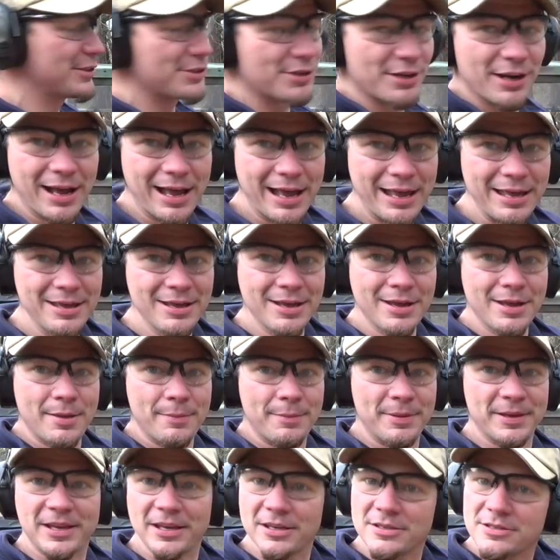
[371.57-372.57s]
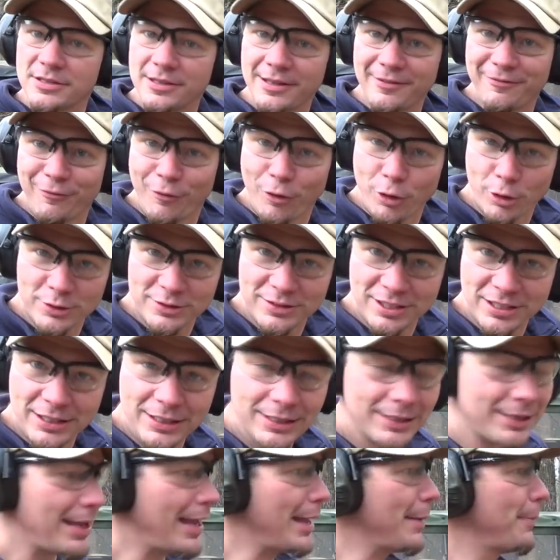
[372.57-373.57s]
to try because of the
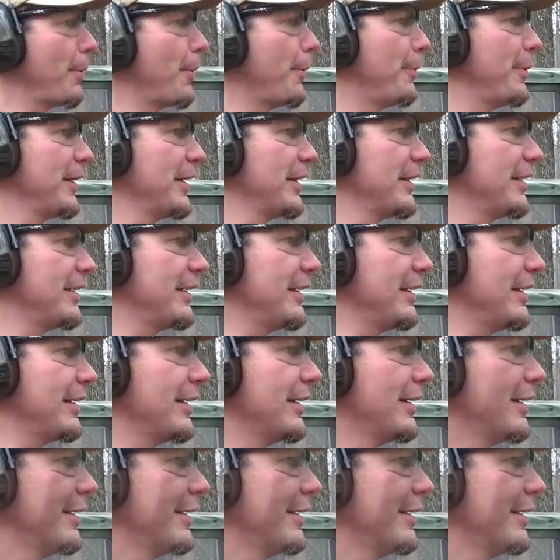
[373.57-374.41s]
410 capability.